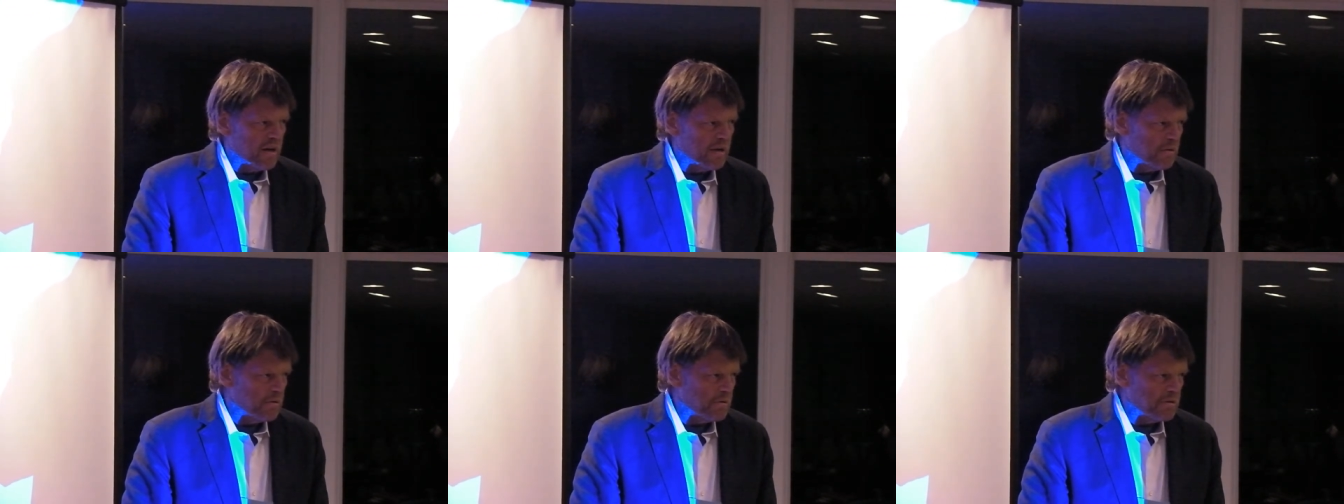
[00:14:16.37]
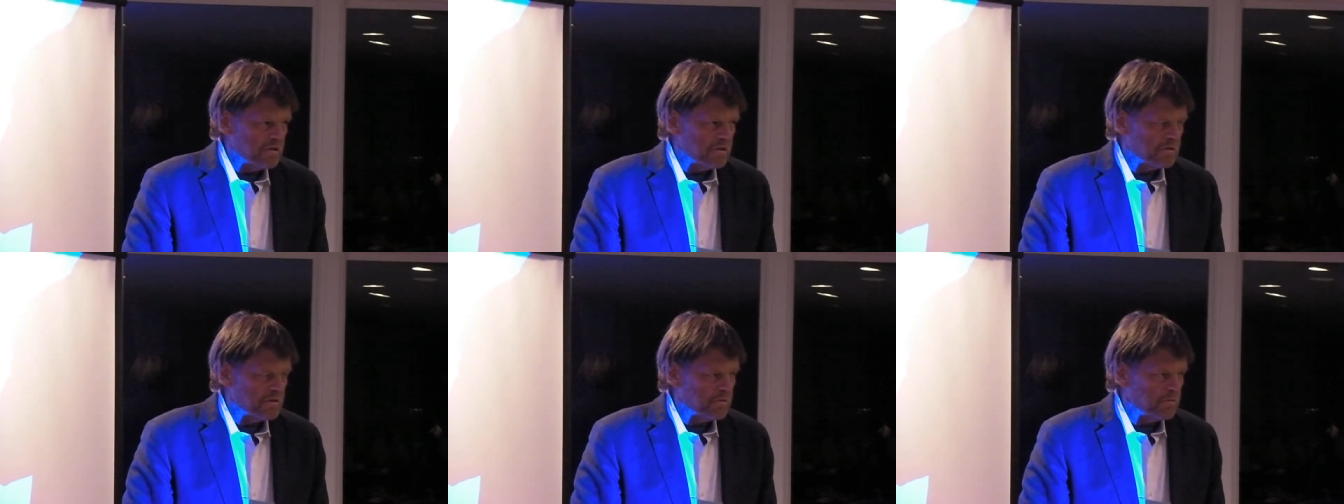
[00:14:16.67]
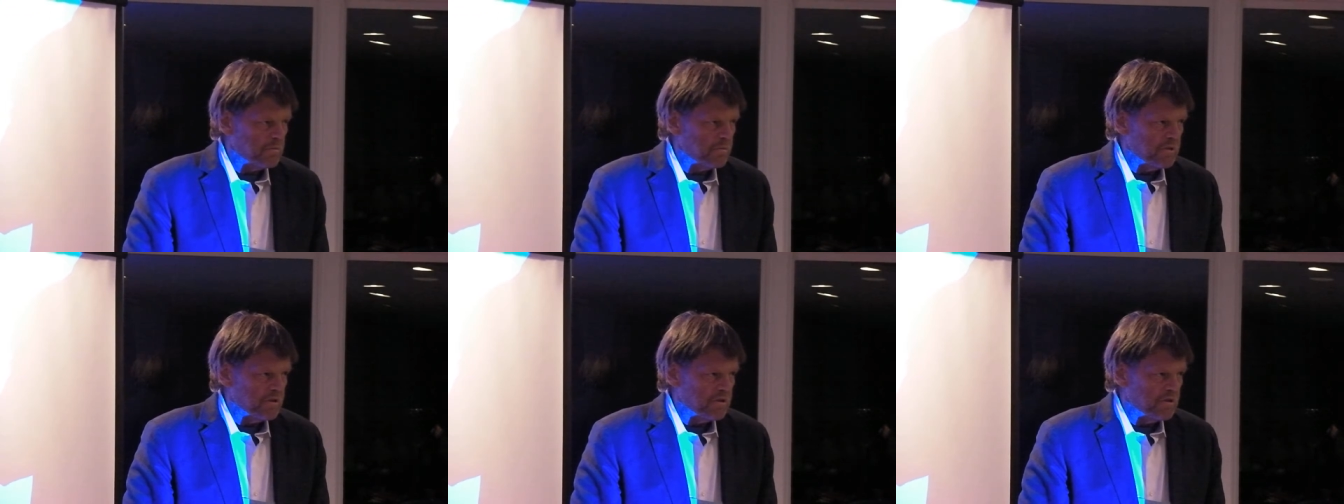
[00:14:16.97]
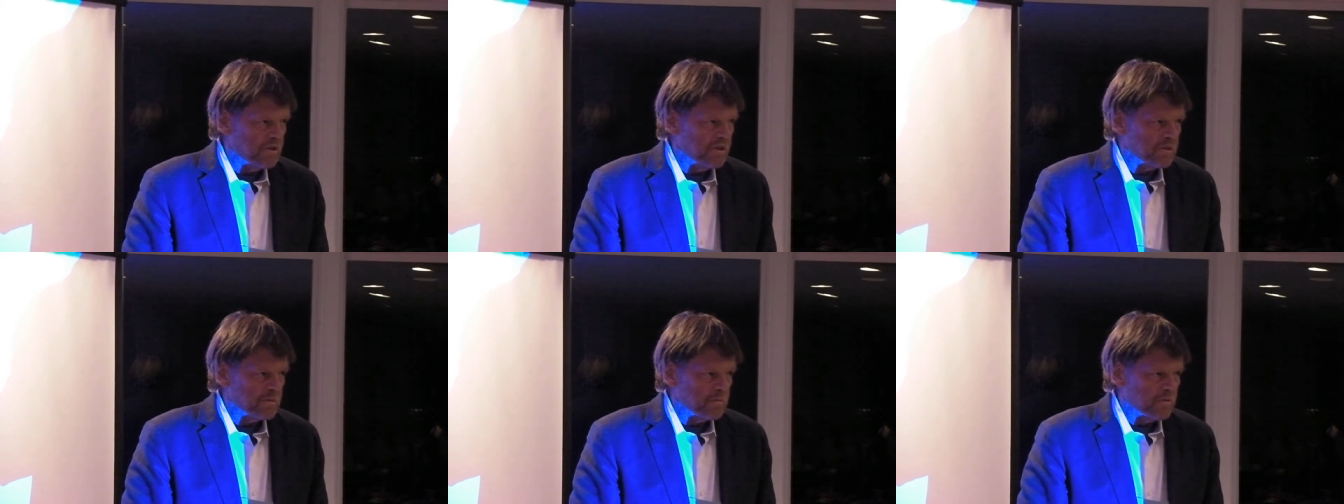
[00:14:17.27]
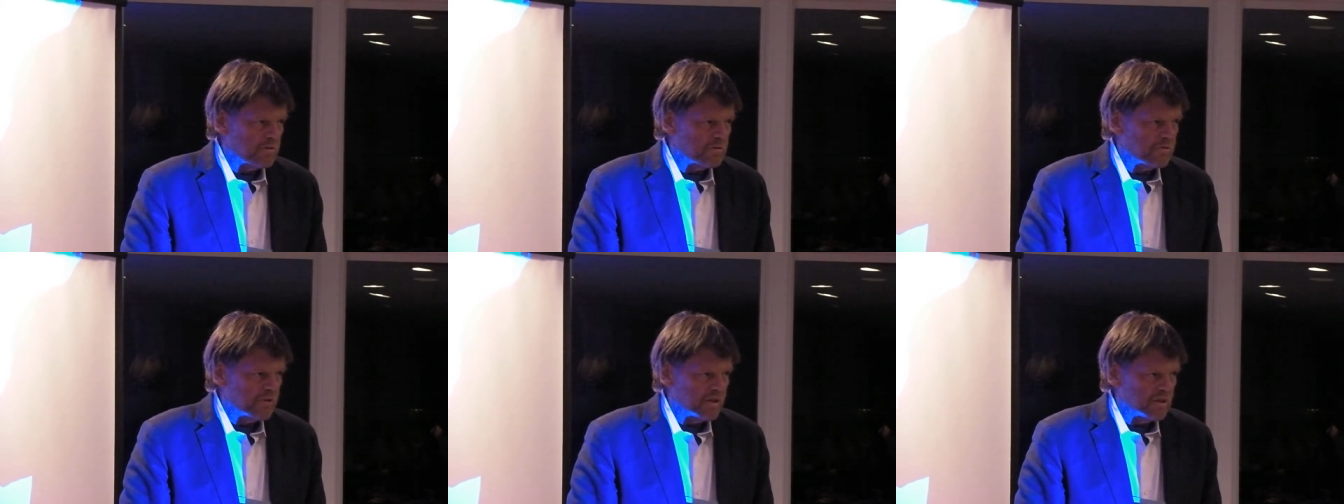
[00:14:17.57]
it would just be a dismal
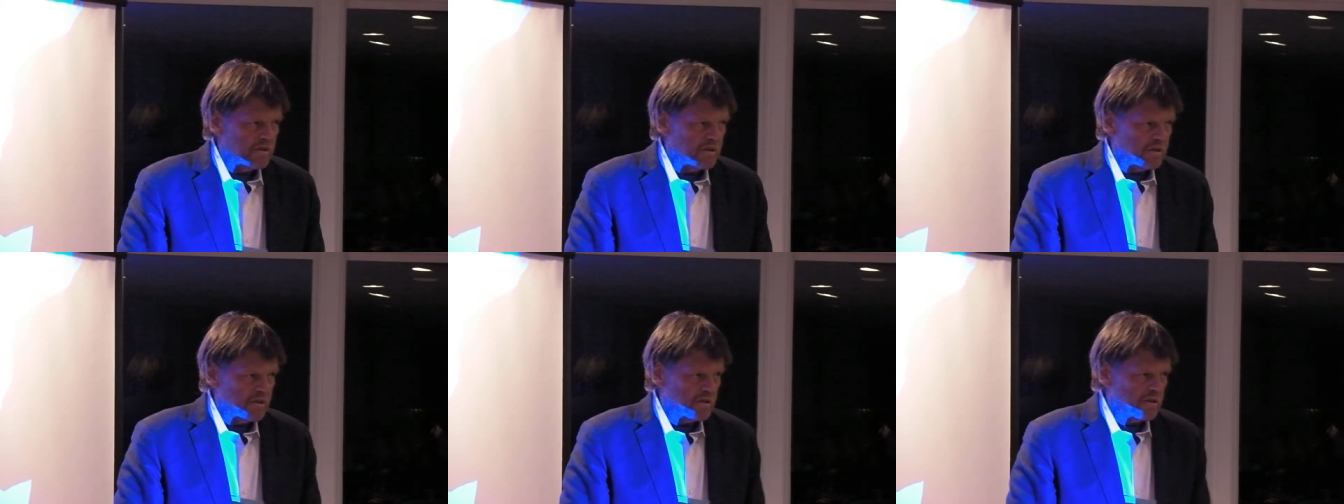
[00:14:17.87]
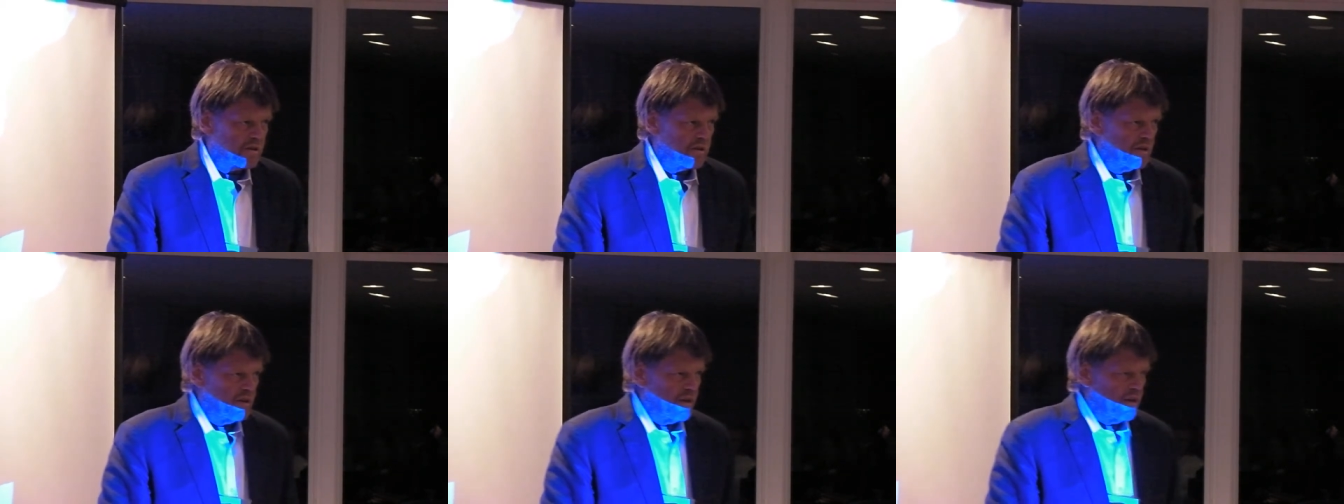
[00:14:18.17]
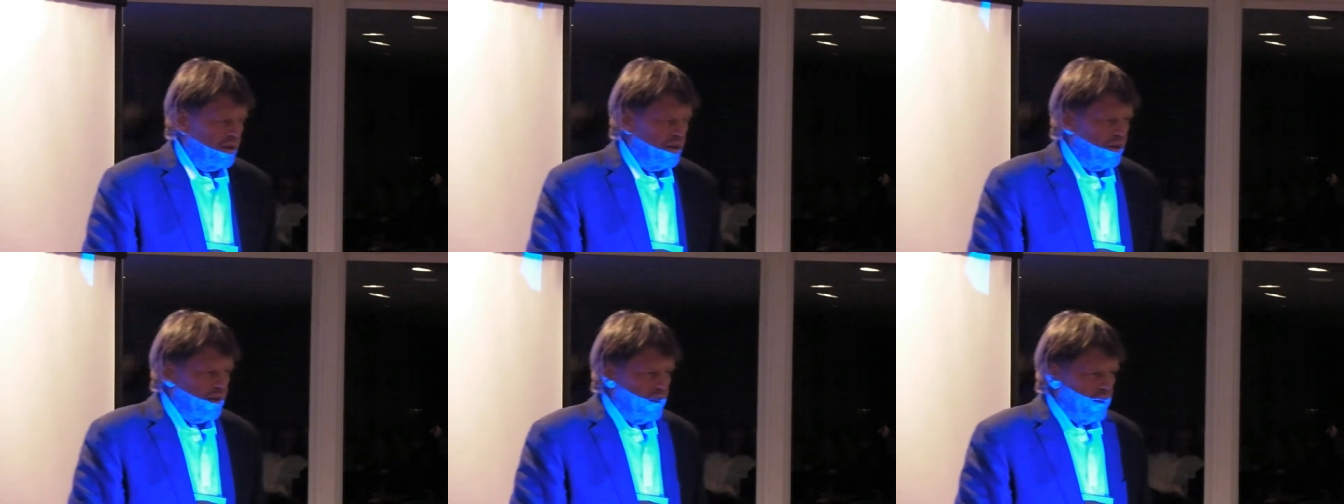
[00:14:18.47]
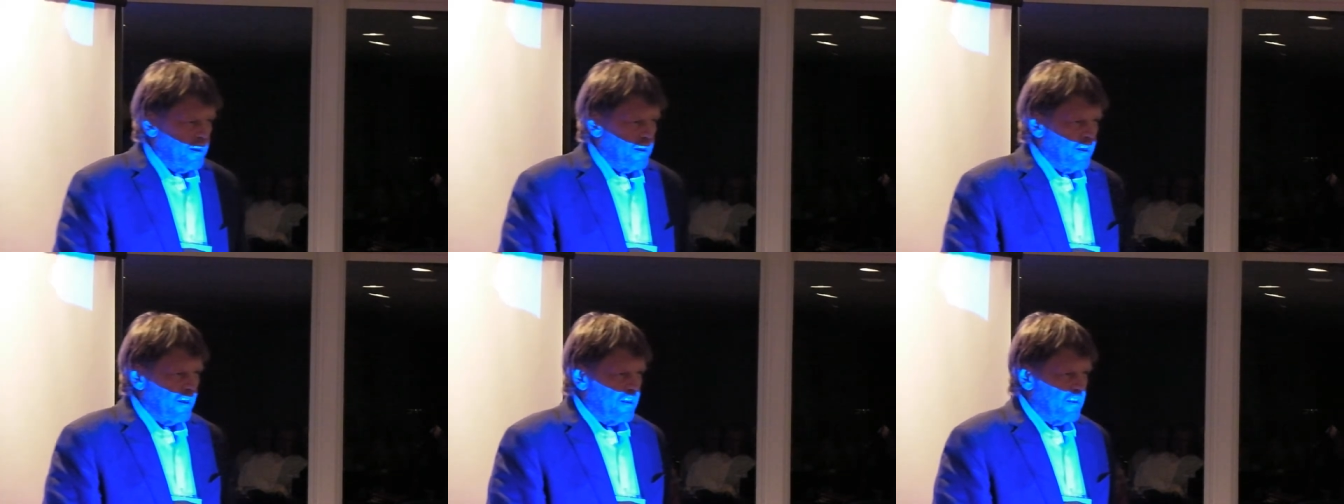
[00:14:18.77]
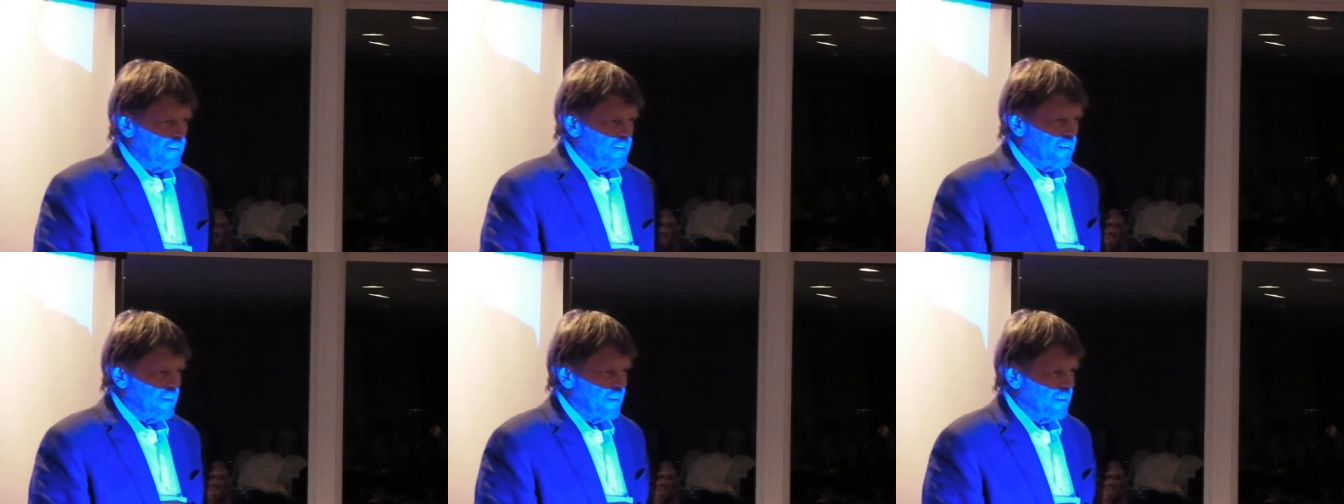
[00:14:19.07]
failure.
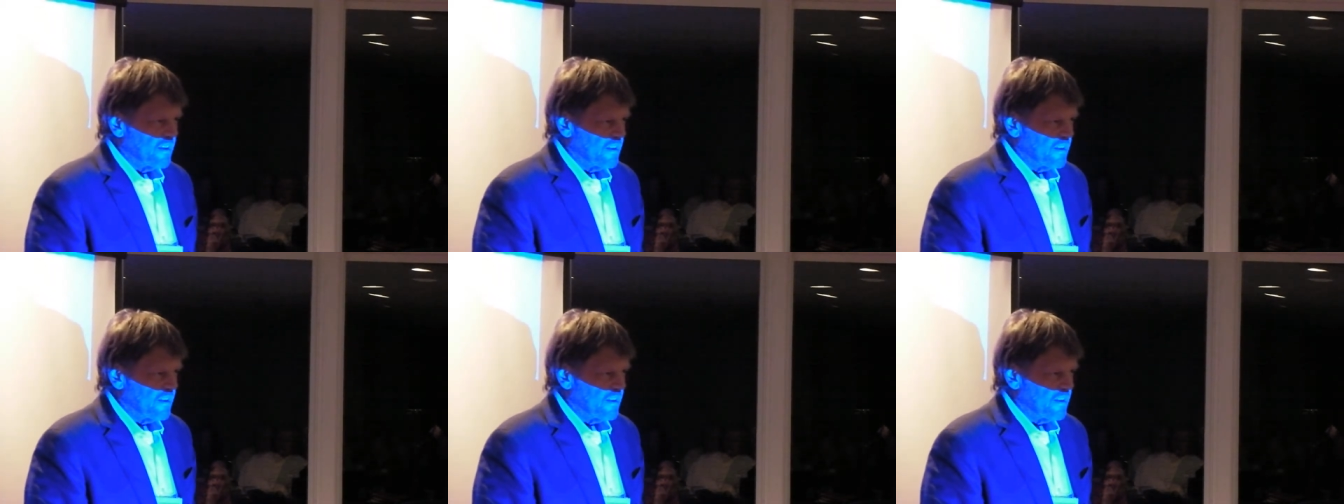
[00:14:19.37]
And